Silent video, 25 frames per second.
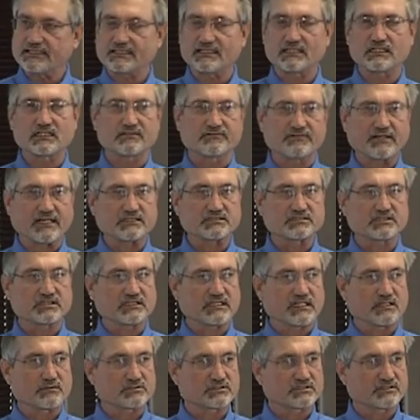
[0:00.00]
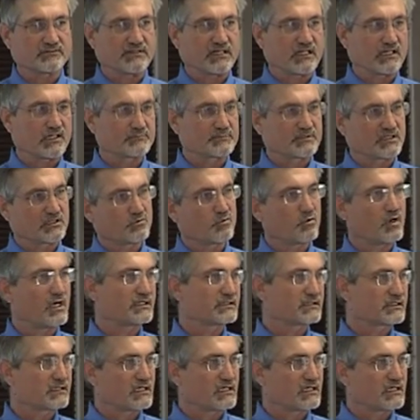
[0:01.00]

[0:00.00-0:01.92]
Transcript: an intervention that was developed in one